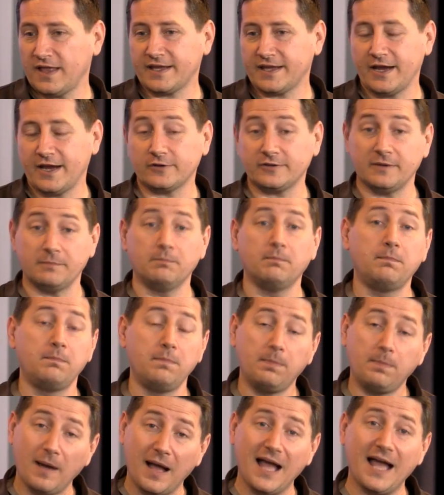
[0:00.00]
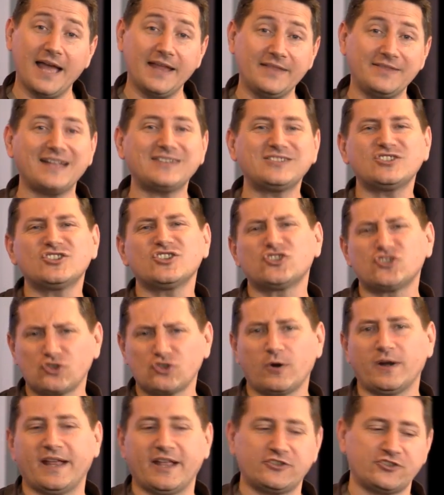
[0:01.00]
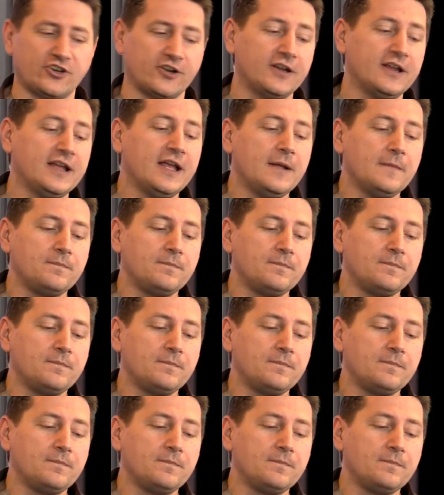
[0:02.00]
that character. But that's the short answer.